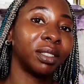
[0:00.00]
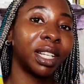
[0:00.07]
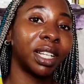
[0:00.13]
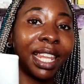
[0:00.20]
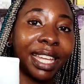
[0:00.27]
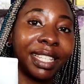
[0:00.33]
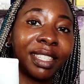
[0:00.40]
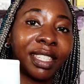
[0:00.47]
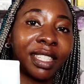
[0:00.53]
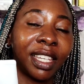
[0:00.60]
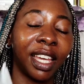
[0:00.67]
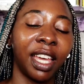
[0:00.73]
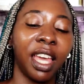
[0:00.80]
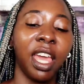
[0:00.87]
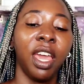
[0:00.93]
gel
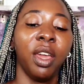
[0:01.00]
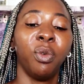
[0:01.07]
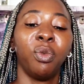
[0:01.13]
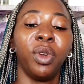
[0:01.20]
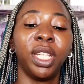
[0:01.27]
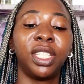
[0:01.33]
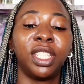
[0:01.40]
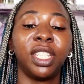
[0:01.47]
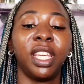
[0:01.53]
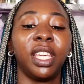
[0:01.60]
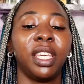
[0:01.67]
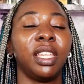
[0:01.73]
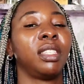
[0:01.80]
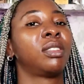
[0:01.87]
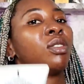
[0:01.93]
cleanser, which
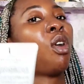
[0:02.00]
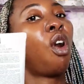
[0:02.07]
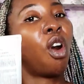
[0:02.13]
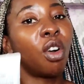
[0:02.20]
is